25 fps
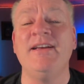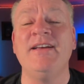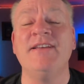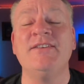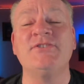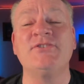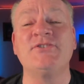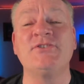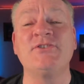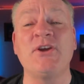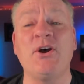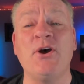
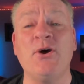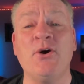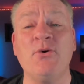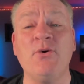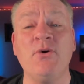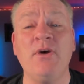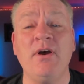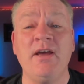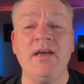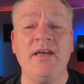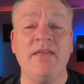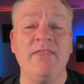
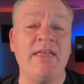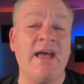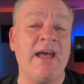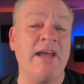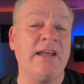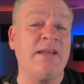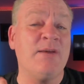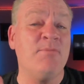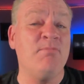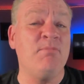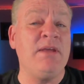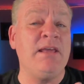So
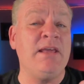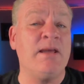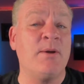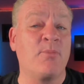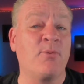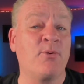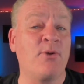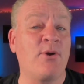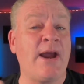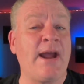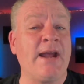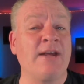that can be a
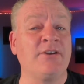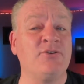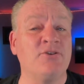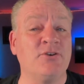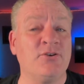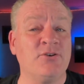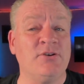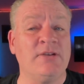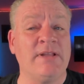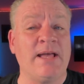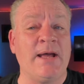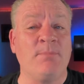practical